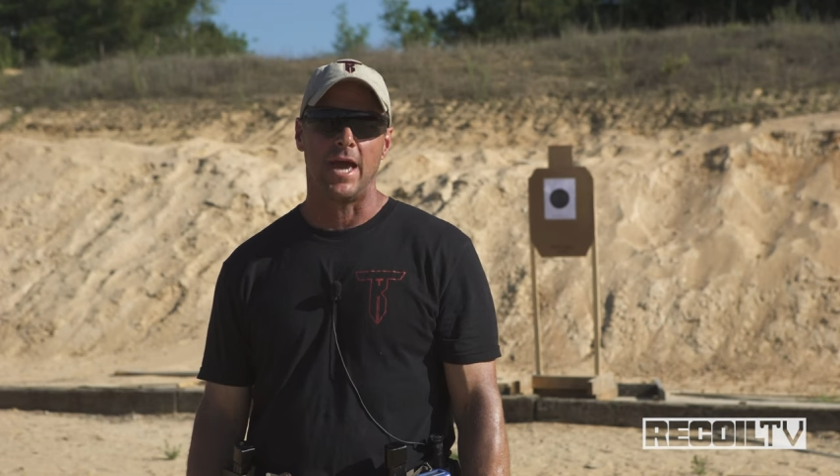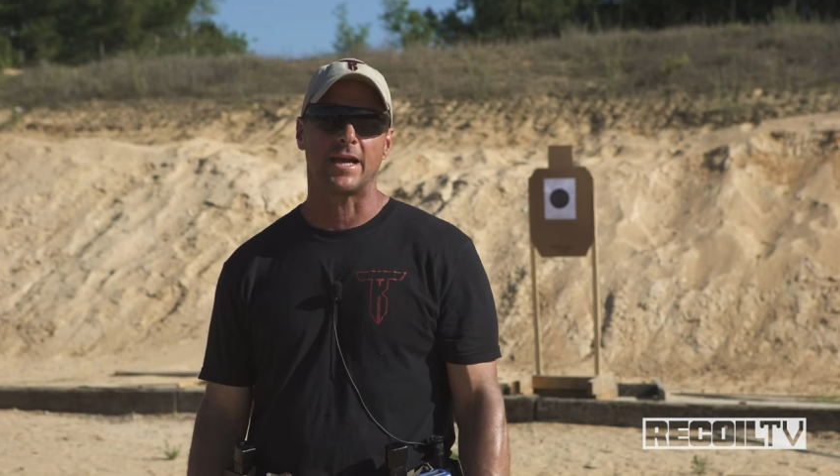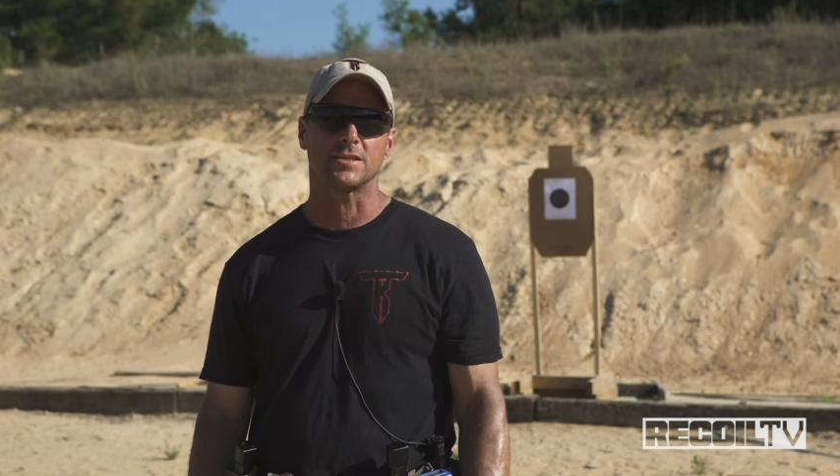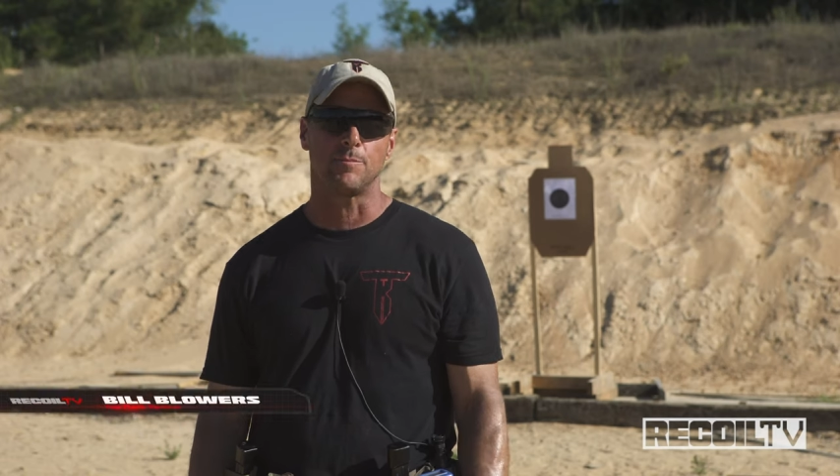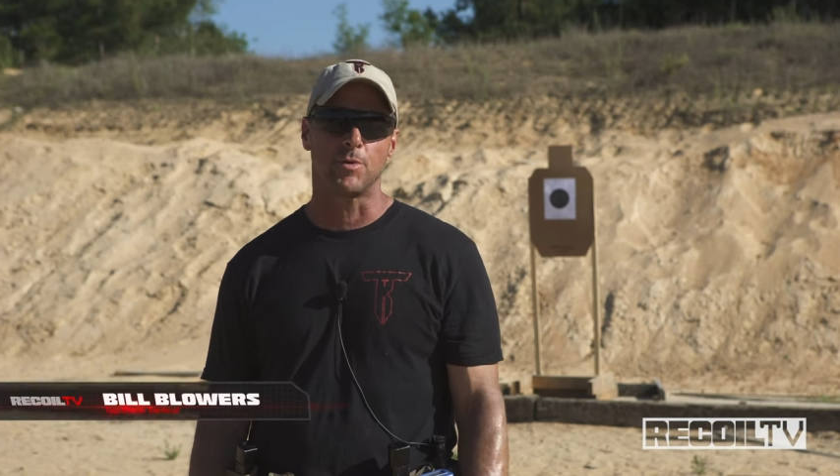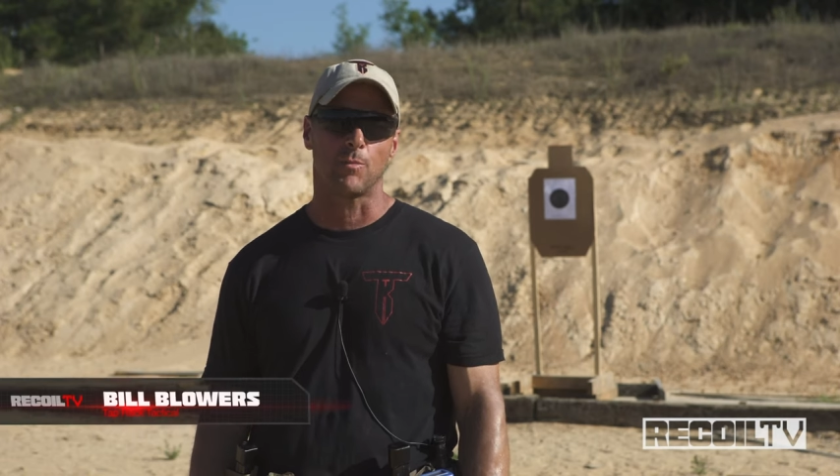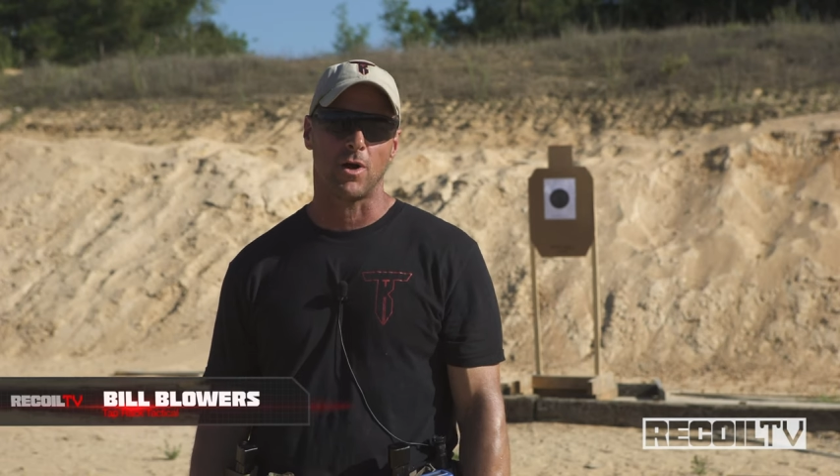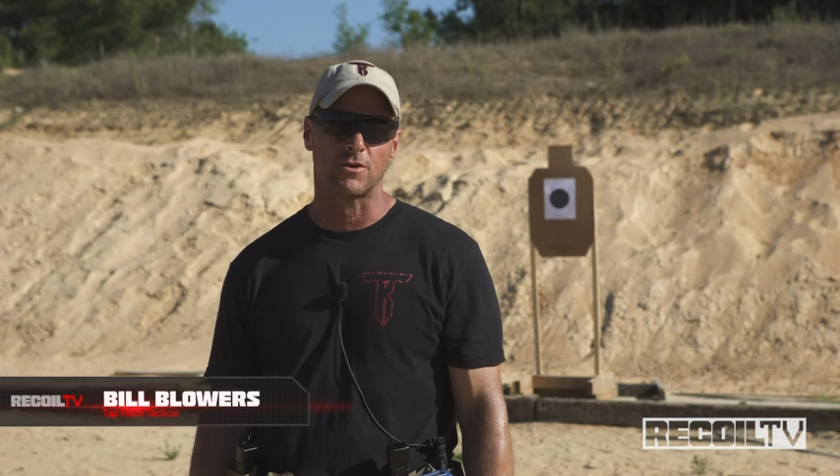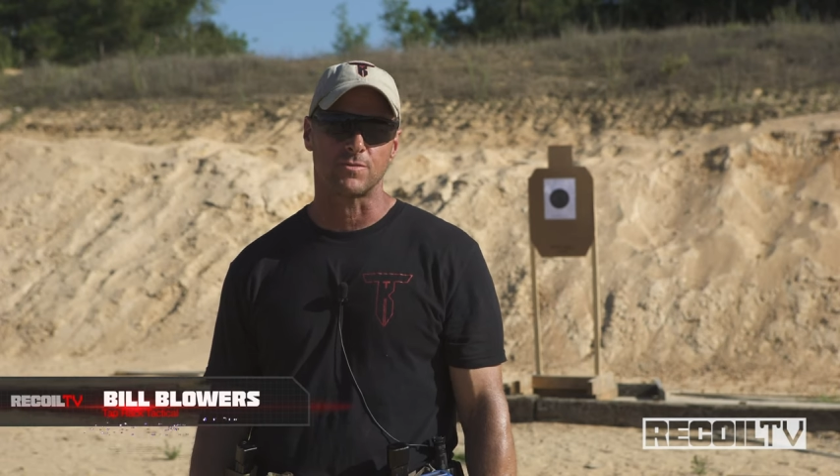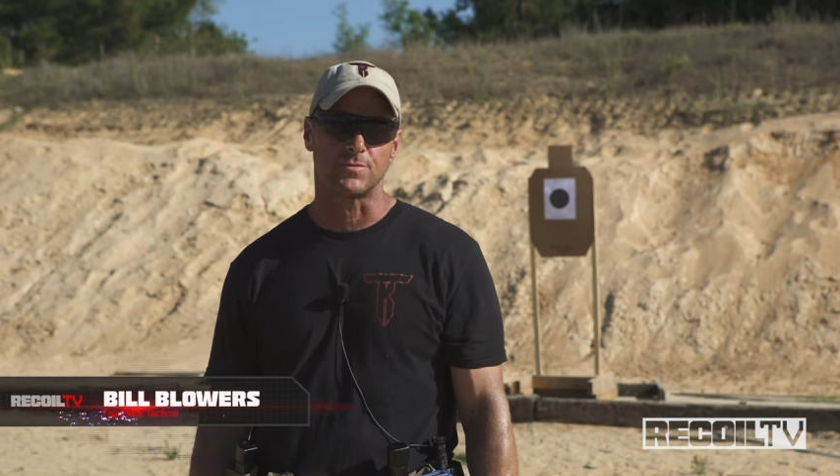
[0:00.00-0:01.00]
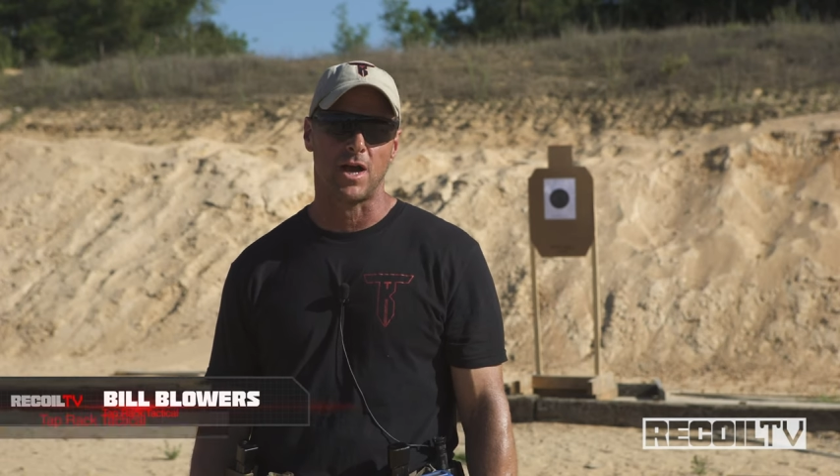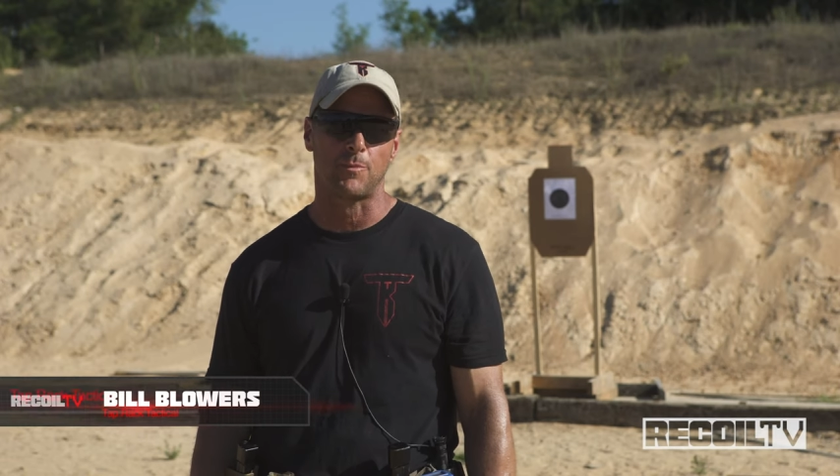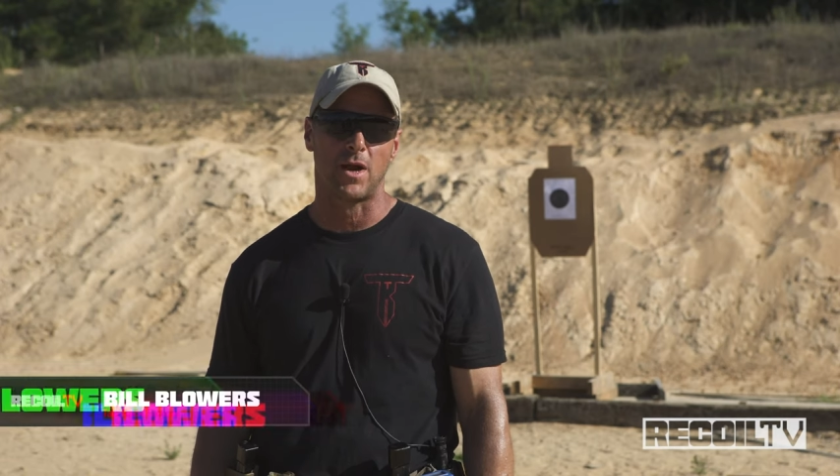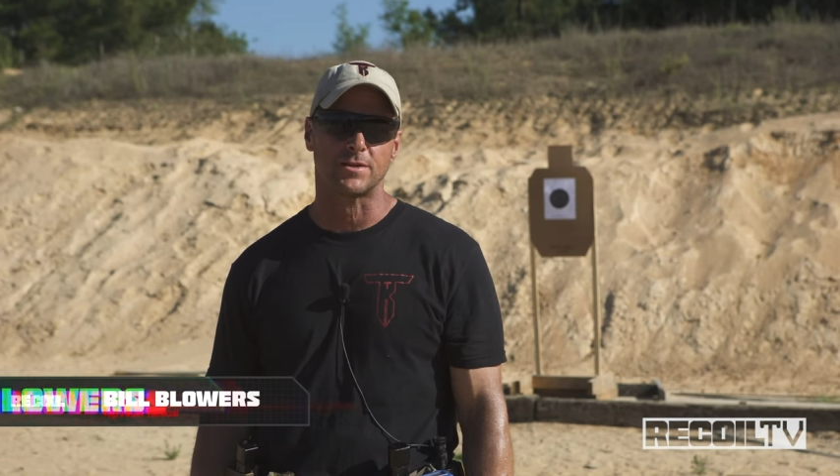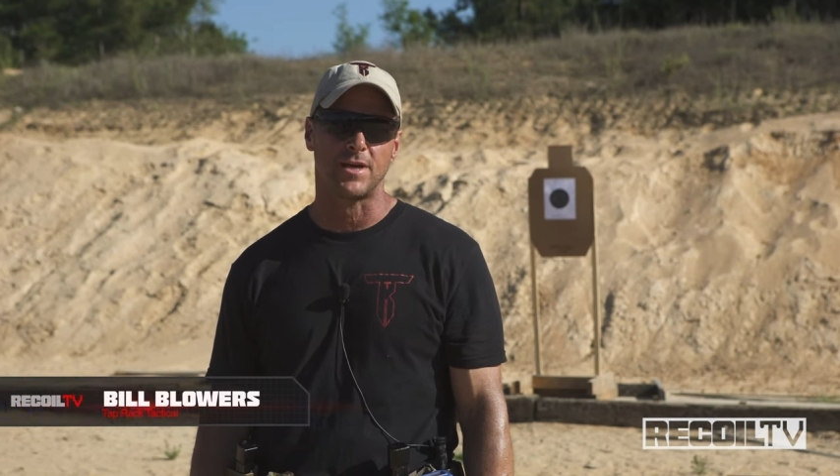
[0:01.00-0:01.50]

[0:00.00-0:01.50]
Hey guys, I'm Bill Blowers from Tap Rack